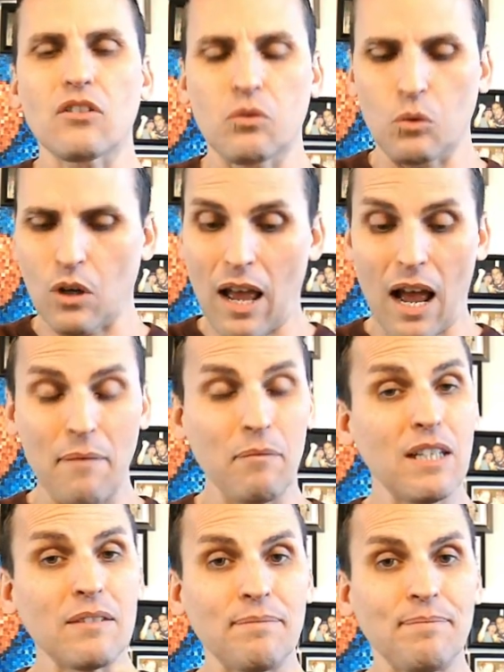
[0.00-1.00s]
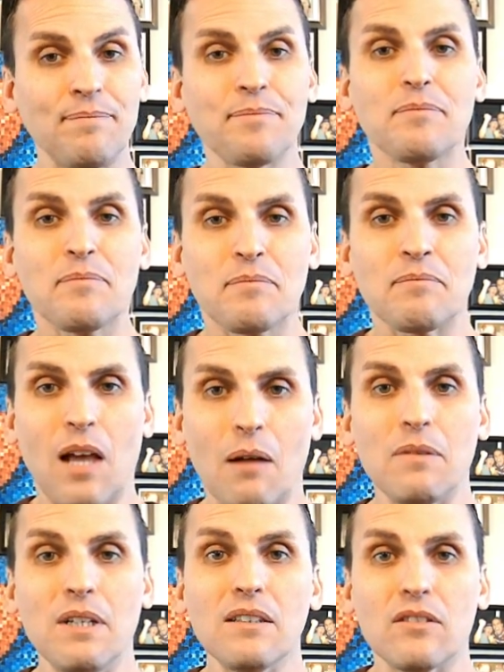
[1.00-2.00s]
of swirl. I'm getting
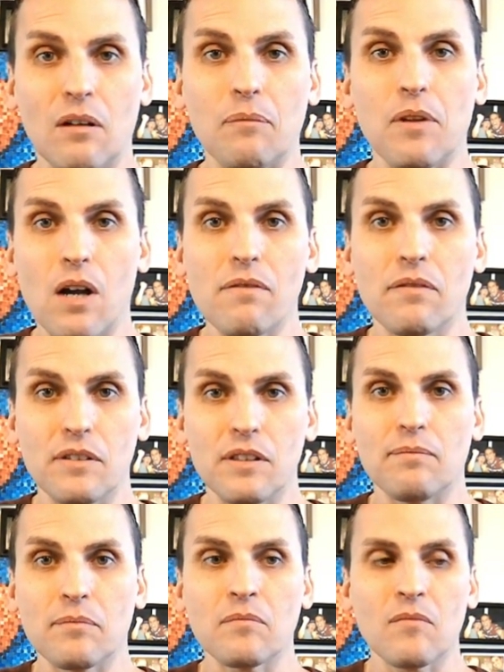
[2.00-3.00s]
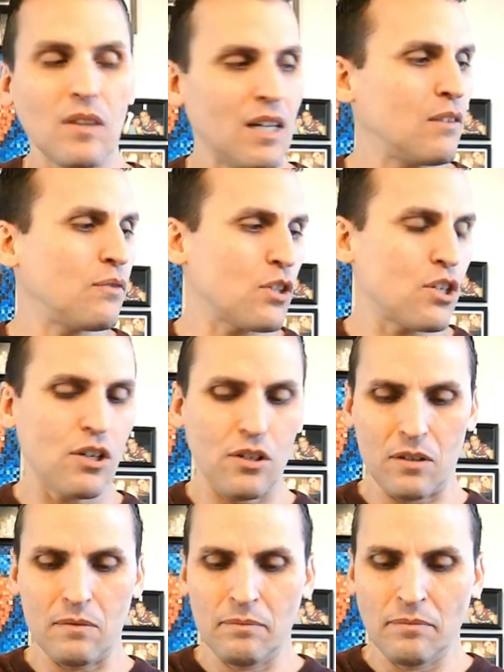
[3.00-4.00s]
something off of it. That's for
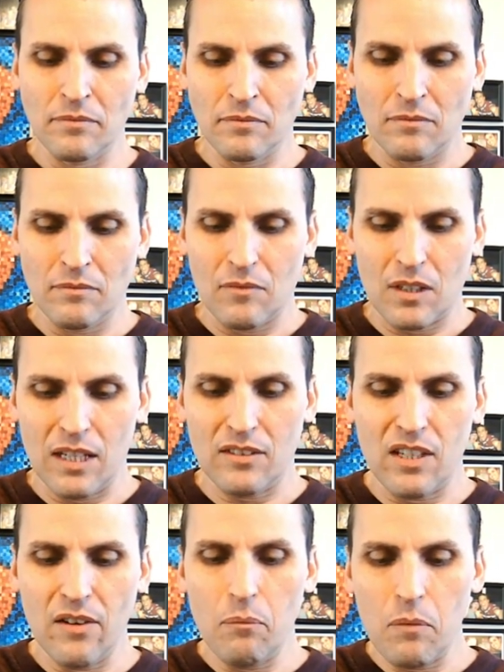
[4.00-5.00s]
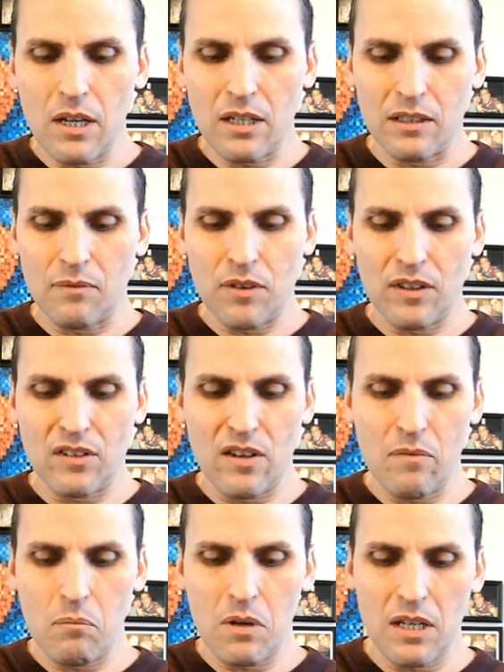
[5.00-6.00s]
sure. It's giving
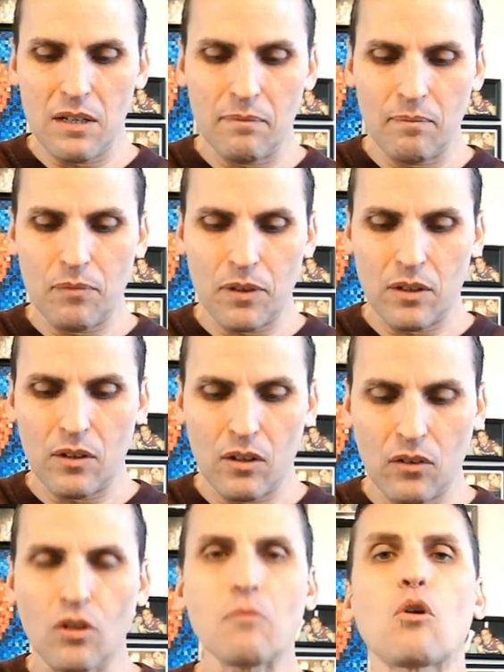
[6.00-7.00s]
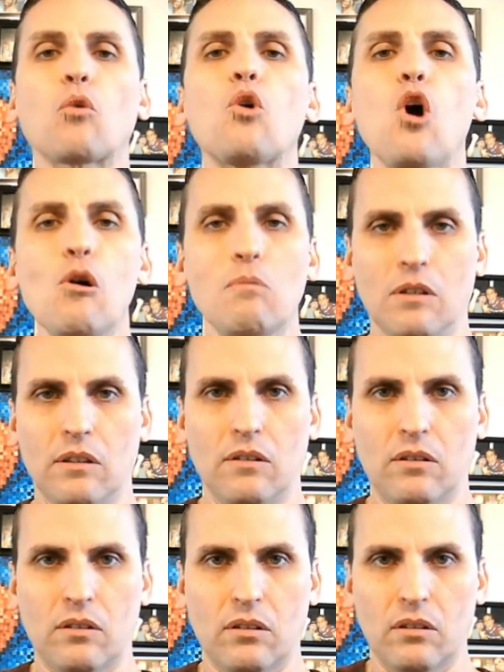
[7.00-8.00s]
me some
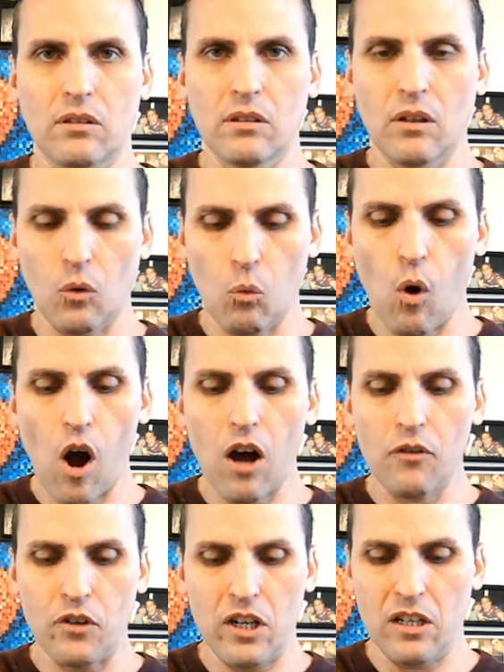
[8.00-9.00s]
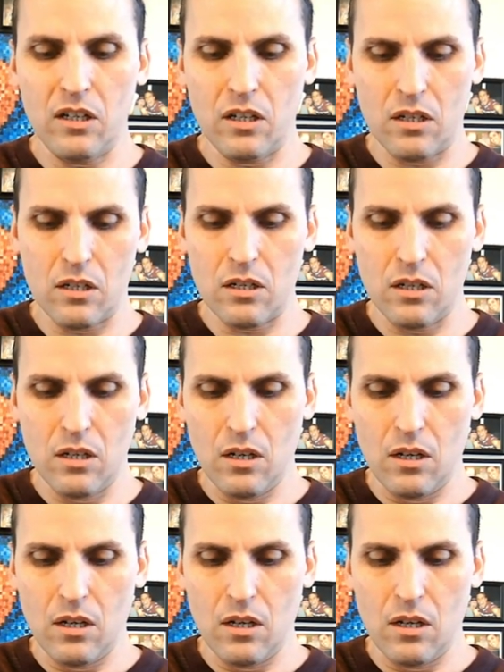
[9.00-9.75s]
aromas are wafting in here.